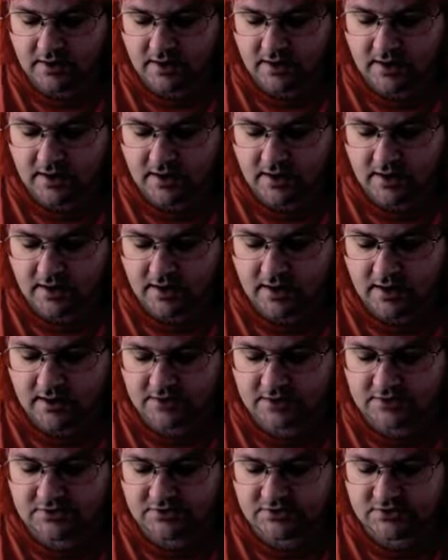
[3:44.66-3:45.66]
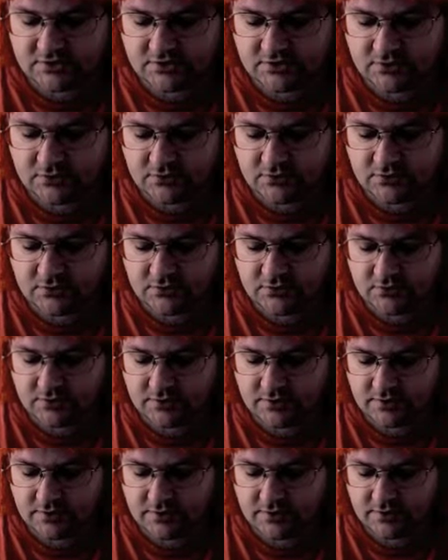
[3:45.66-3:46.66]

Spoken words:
And Sue